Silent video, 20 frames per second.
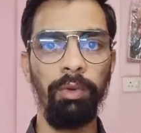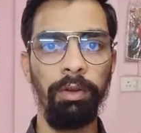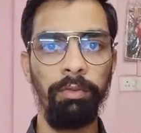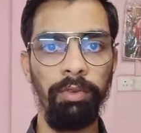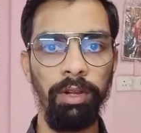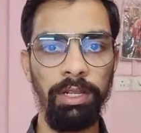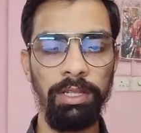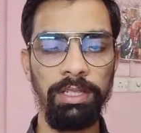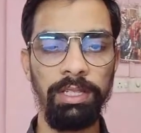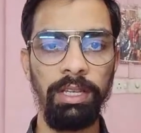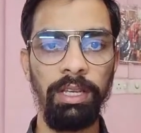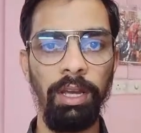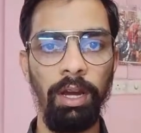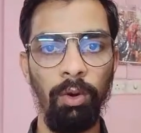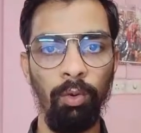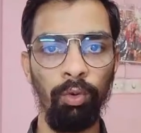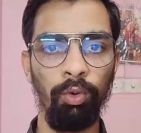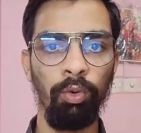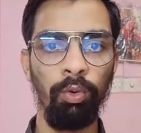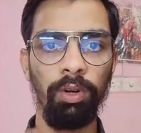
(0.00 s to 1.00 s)
we will see
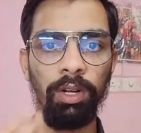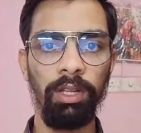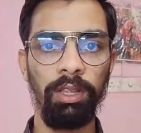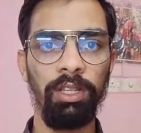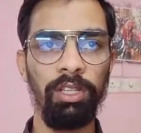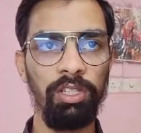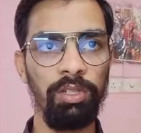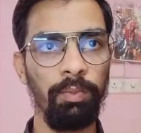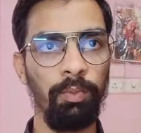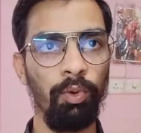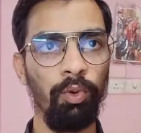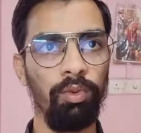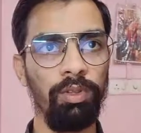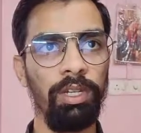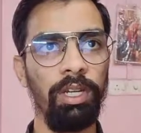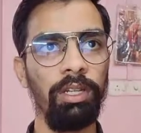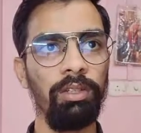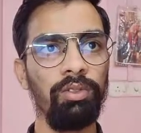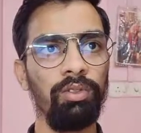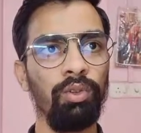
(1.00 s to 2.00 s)
how to run this
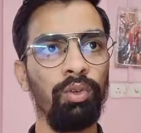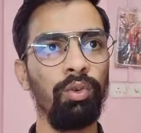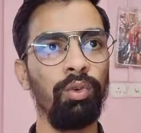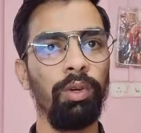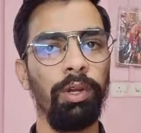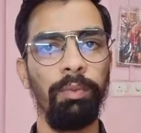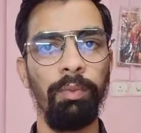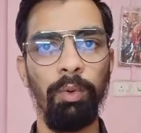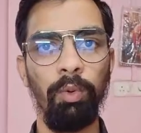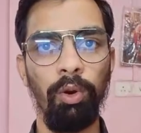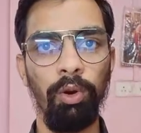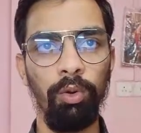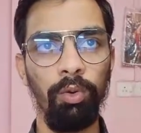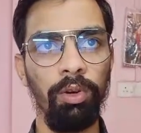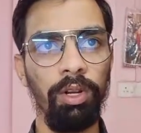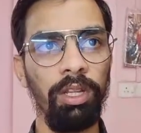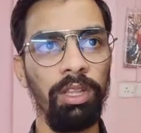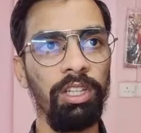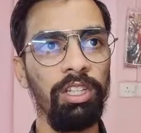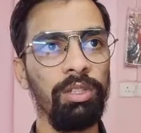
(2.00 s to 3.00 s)
project. So if you want
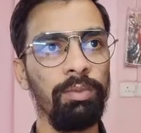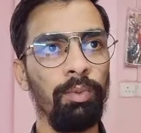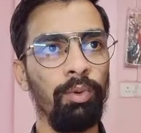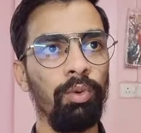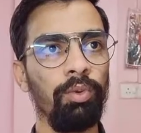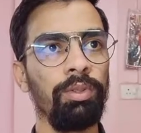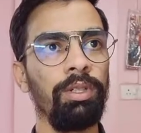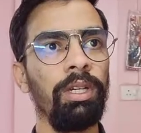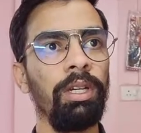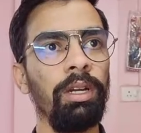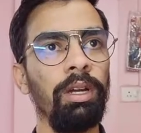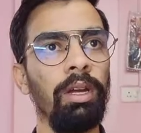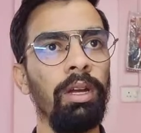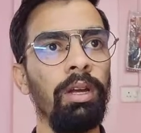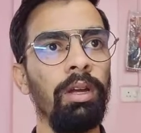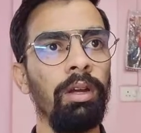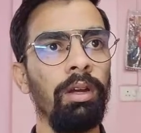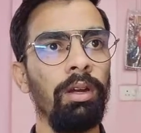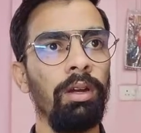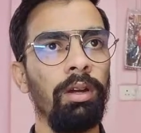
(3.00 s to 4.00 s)
to run this project,
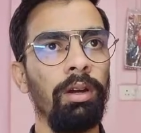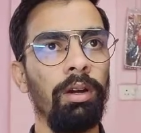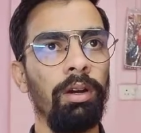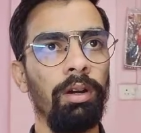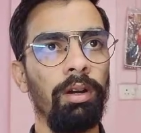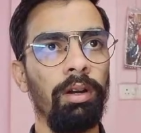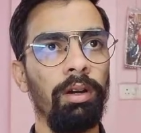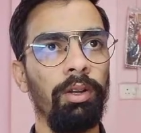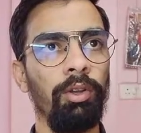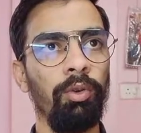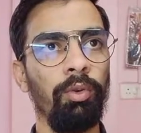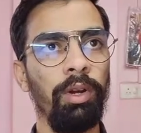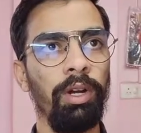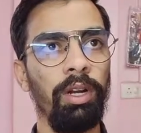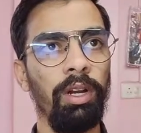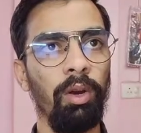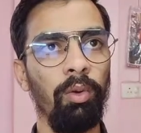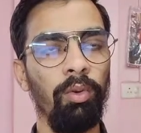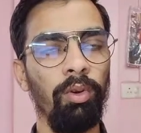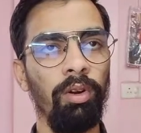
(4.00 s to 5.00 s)
you
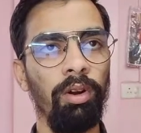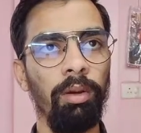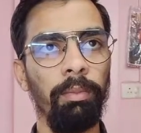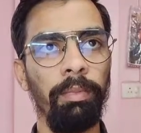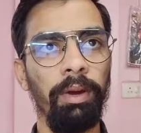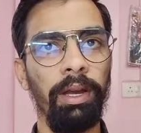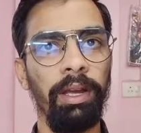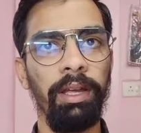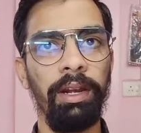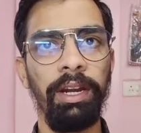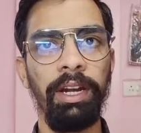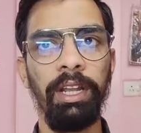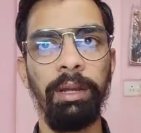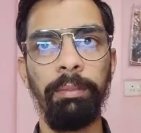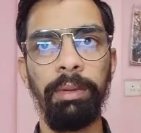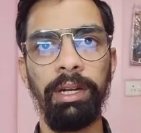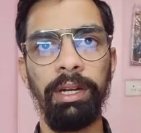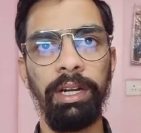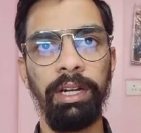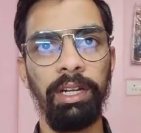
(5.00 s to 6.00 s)
can download my
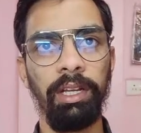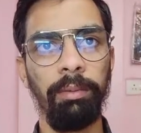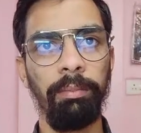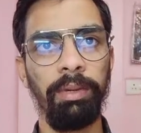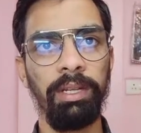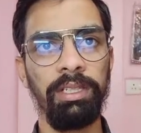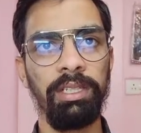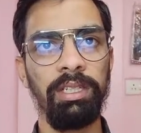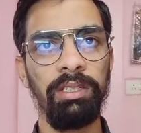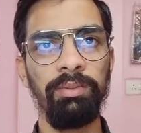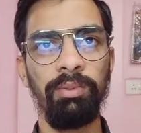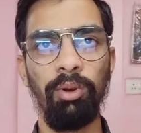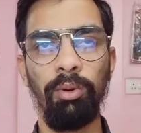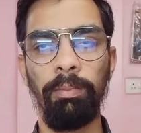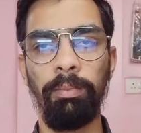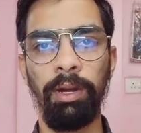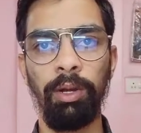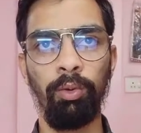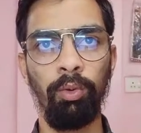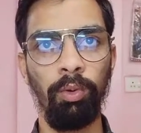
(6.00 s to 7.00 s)
ready-made databases
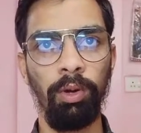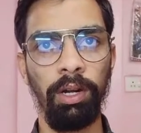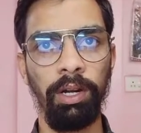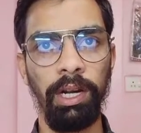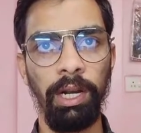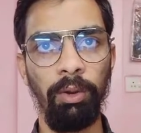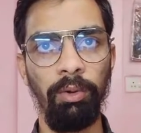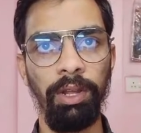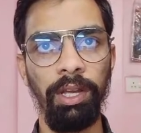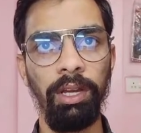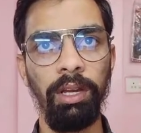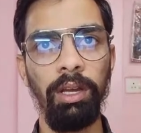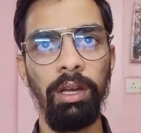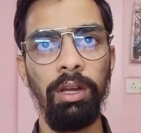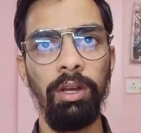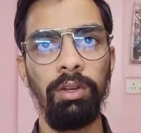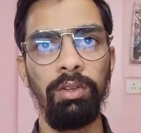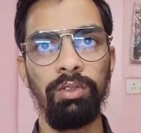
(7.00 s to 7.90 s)
from my Google Drive link.